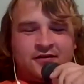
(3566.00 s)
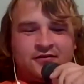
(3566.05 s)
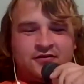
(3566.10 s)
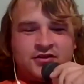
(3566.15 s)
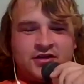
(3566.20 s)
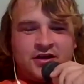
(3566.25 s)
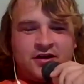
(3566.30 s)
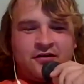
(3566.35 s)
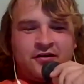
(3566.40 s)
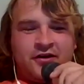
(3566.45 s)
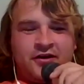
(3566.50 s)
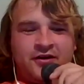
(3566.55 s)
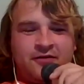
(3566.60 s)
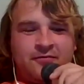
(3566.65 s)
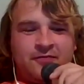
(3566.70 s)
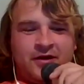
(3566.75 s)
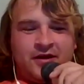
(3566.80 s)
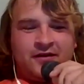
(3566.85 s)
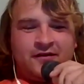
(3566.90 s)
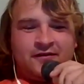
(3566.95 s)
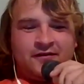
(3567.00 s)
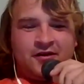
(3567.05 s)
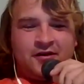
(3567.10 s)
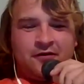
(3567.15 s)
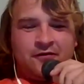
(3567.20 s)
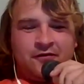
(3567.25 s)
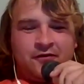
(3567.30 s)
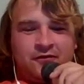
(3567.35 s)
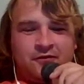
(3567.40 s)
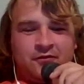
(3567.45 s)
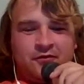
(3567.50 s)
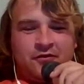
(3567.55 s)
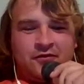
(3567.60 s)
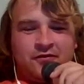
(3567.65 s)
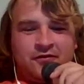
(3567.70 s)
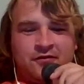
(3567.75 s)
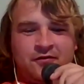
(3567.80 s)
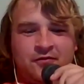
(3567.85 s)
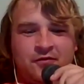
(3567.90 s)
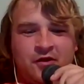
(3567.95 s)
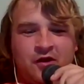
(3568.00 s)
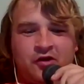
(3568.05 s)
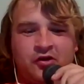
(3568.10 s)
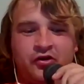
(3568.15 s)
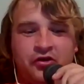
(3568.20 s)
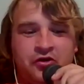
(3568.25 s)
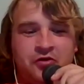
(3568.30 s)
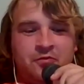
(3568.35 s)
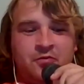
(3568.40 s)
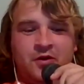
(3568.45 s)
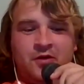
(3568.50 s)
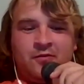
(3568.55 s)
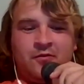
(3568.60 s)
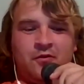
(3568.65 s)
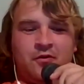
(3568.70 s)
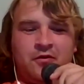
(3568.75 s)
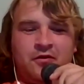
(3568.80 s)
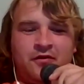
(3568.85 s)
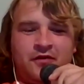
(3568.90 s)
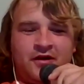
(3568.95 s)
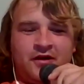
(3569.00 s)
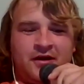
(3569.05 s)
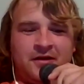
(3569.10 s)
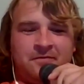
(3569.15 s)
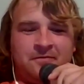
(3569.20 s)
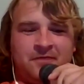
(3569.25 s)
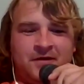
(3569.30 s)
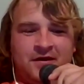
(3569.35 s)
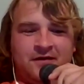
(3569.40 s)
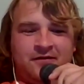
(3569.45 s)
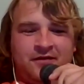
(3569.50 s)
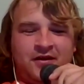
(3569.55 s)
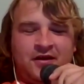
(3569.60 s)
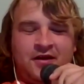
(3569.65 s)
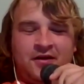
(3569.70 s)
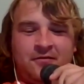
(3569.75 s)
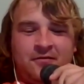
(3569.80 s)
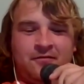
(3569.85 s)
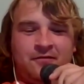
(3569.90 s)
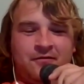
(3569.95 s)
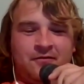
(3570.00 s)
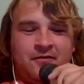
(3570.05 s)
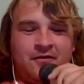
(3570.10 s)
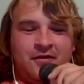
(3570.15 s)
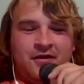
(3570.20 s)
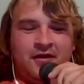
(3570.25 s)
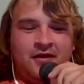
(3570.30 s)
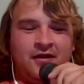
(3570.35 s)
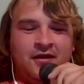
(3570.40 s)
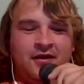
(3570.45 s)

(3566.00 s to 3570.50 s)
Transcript: generator by itself is worth a good bit more than I'm giving him for it.